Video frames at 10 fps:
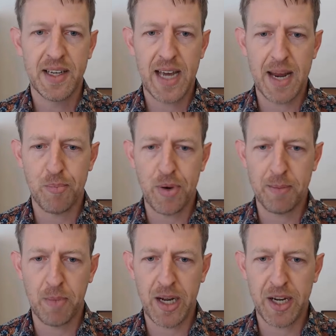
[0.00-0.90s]
and bring
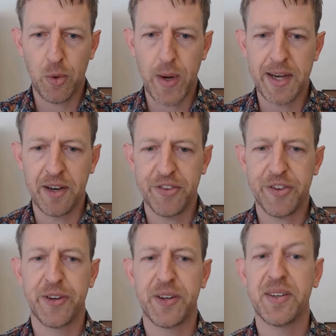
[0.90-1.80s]
my queen
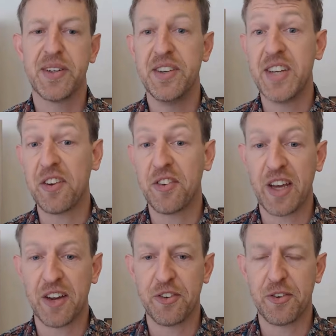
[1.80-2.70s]
into
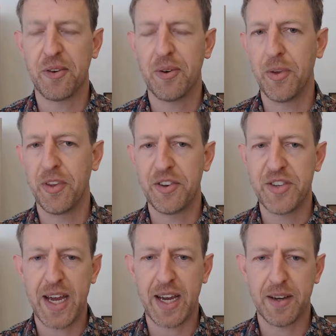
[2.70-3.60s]
d6 with an
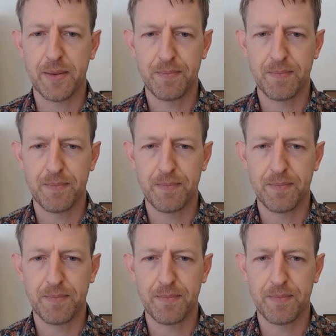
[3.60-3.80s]
attack.